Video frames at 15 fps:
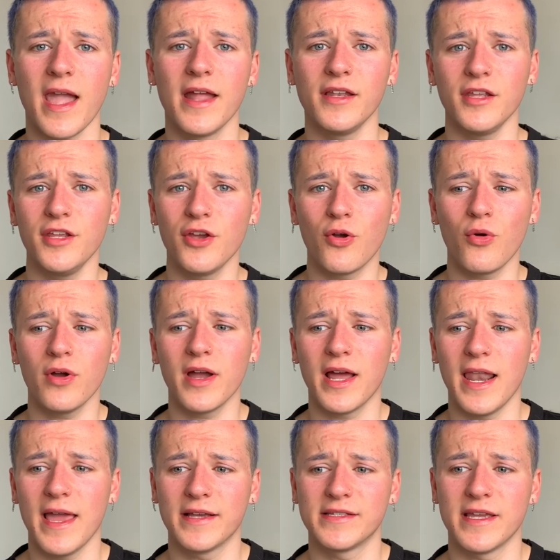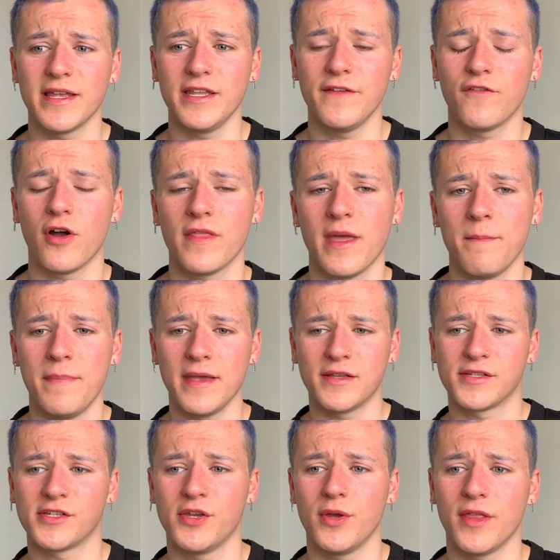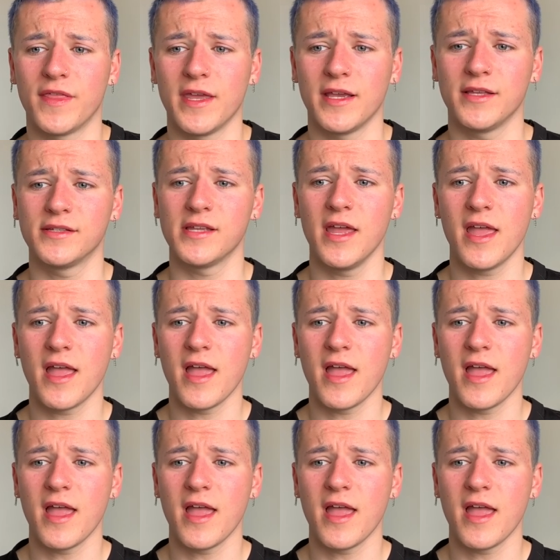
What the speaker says: and you go and collect it and you've got them big scooter things